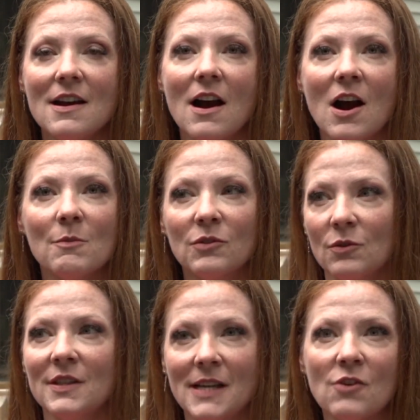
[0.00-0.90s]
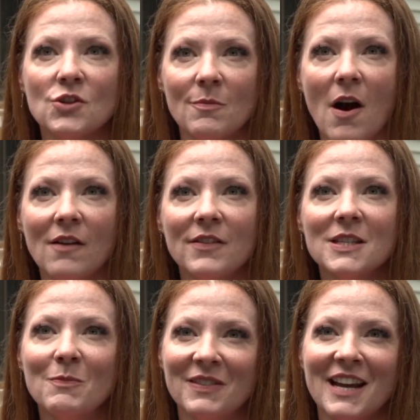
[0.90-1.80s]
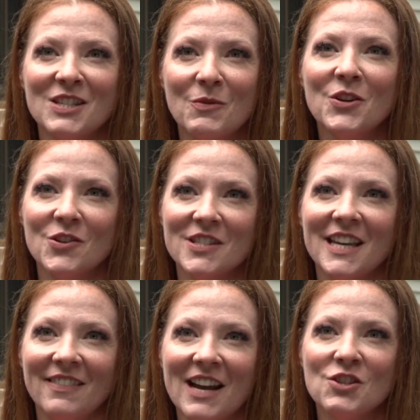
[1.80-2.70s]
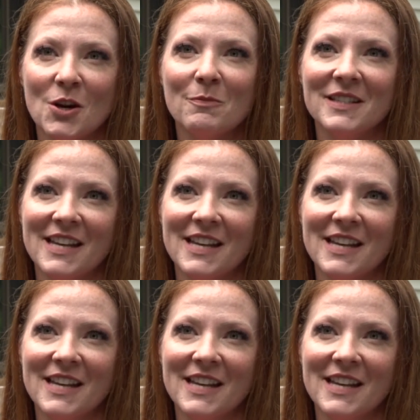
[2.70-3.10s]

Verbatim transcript: um, through the township office, but that's when you're seeing that jump in